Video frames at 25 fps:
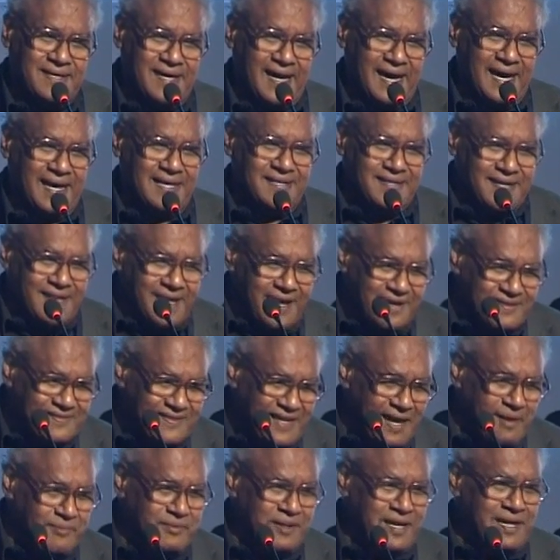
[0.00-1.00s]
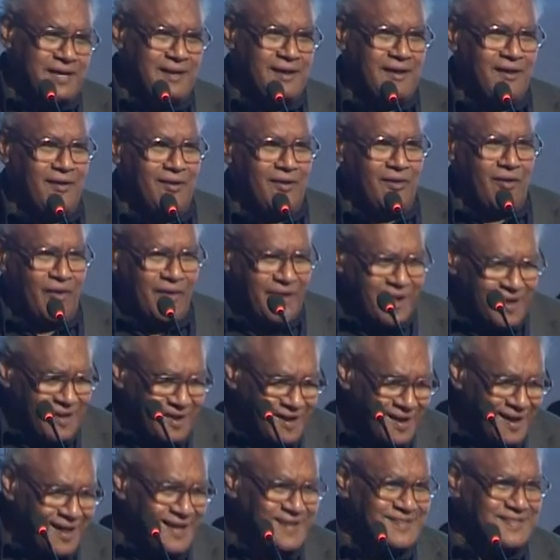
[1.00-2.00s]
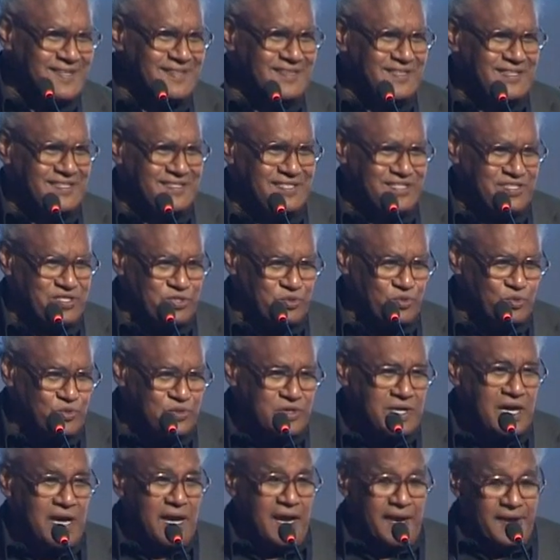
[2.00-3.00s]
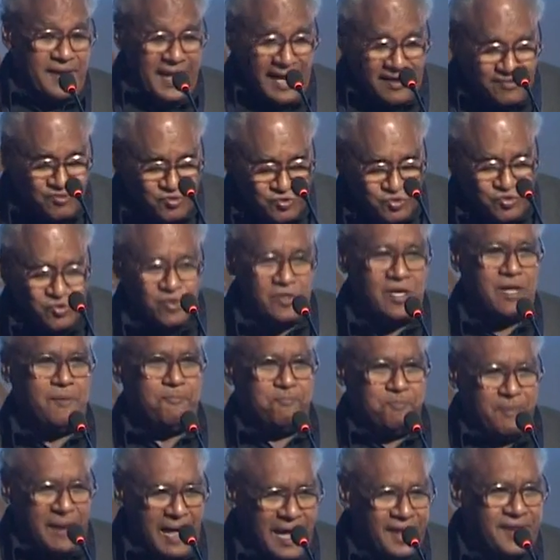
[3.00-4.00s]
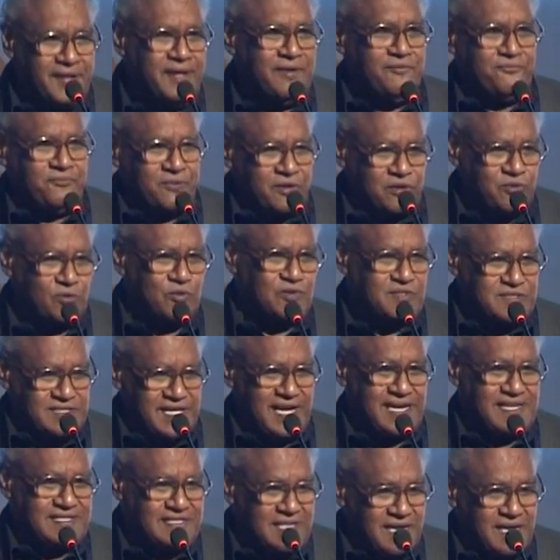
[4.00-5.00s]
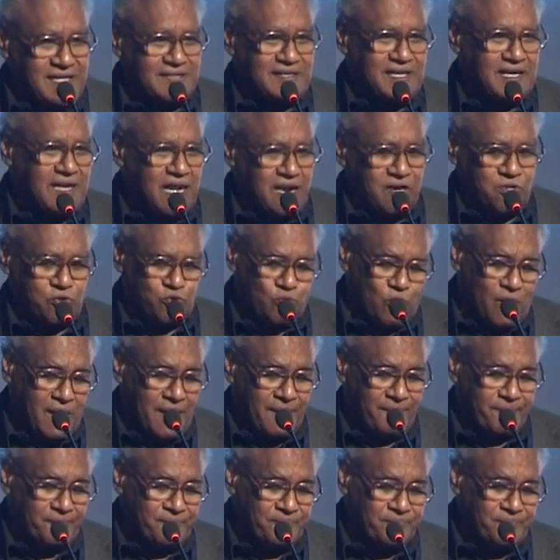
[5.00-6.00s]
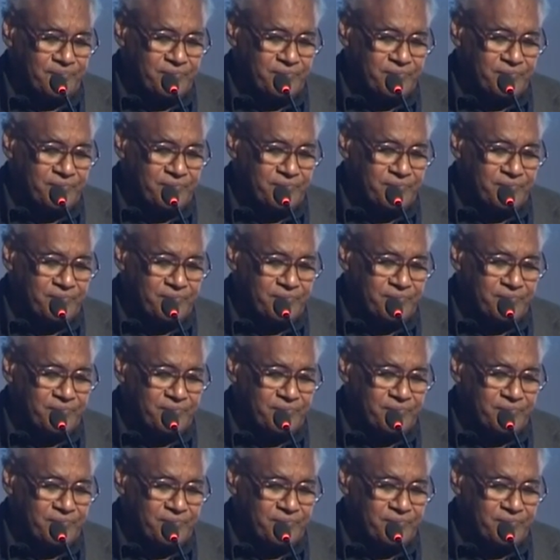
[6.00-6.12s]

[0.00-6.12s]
either examining or analyzing these issues and actually planning for those days that are to come.